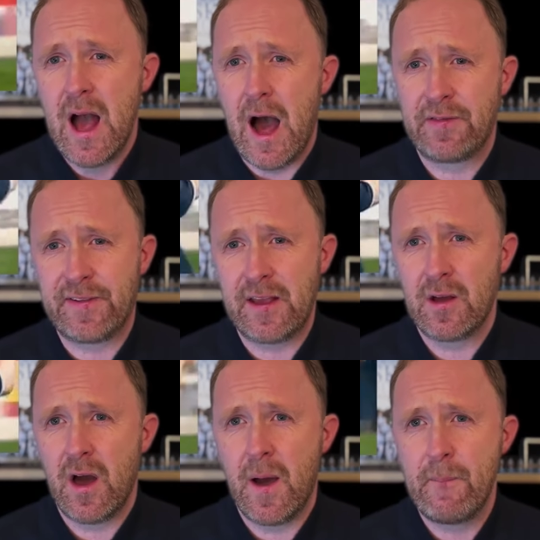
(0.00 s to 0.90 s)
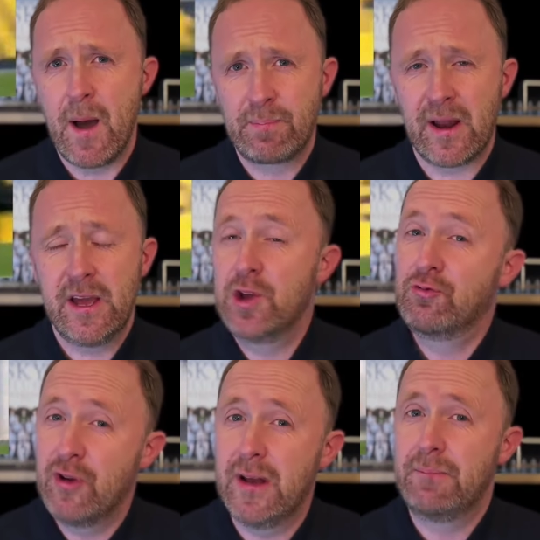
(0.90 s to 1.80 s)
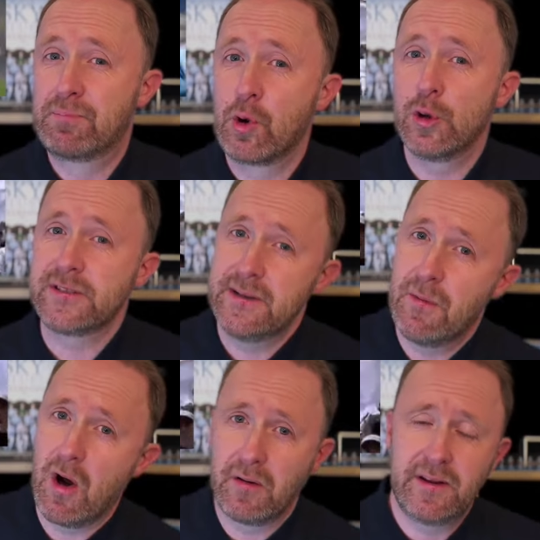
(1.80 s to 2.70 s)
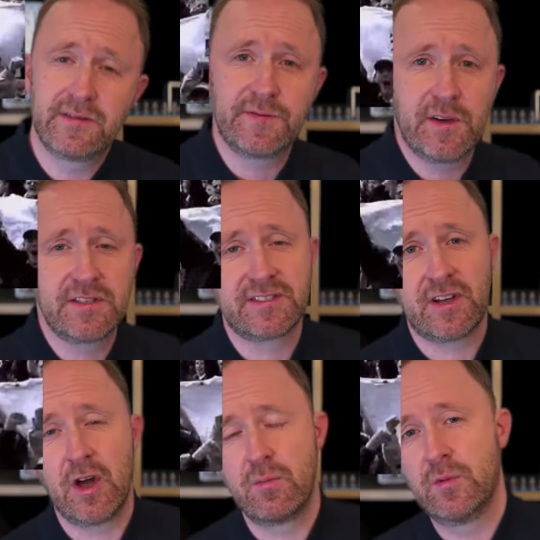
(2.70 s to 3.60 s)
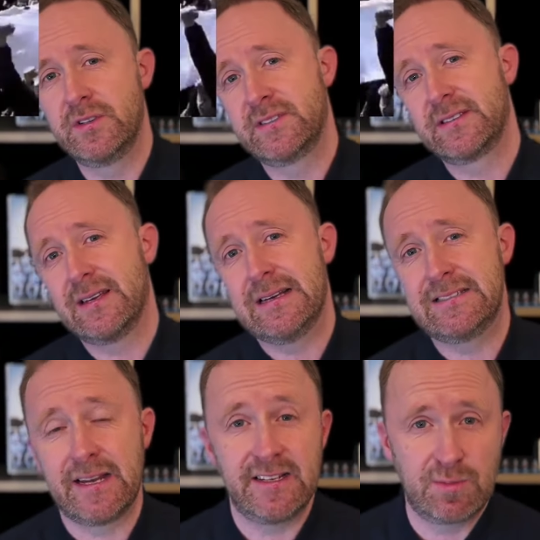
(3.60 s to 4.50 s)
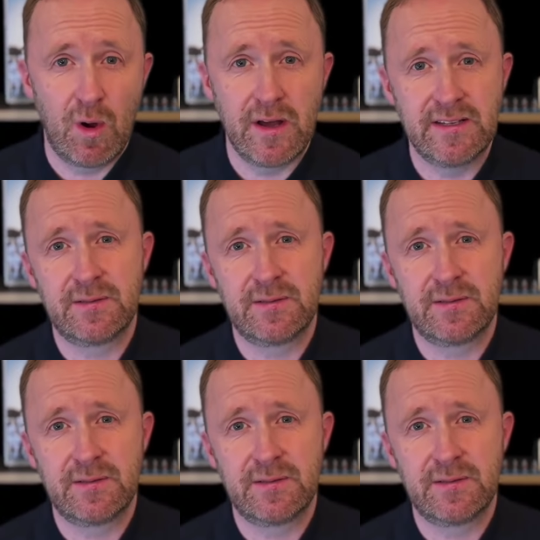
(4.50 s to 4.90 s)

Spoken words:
I think a player who really brought him on his first time was Dennis Wise.